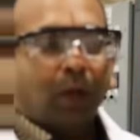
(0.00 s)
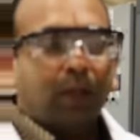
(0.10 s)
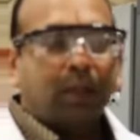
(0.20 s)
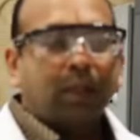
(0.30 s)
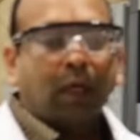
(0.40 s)
not
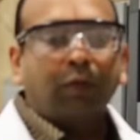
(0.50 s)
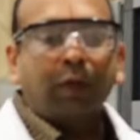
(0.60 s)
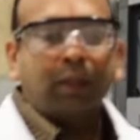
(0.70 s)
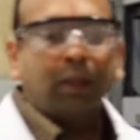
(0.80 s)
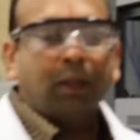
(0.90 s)
just
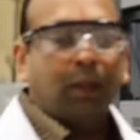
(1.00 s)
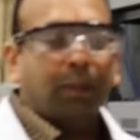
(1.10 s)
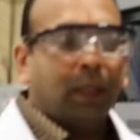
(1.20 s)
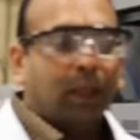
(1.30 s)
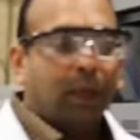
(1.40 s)
converting them,
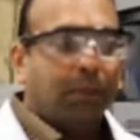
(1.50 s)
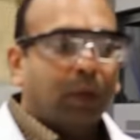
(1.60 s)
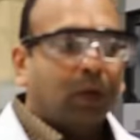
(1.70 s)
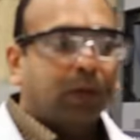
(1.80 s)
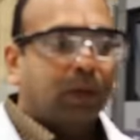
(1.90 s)
right? Like,
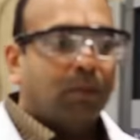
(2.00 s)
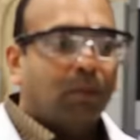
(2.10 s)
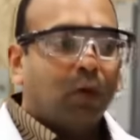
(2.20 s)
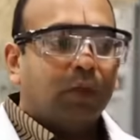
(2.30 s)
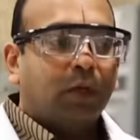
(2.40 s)
because
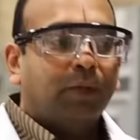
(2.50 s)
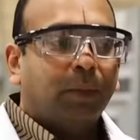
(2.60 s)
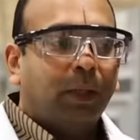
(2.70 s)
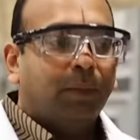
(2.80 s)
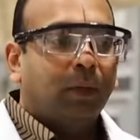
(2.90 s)
most of the
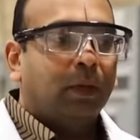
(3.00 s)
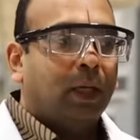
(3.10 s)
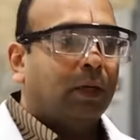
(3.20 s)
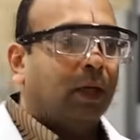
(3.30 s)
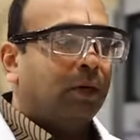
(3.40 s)
people
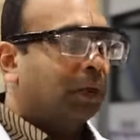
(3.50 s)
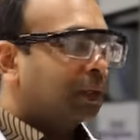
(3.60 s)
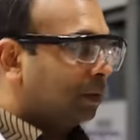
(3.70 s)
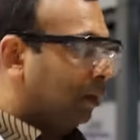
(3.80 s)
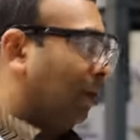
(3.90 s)
can convert,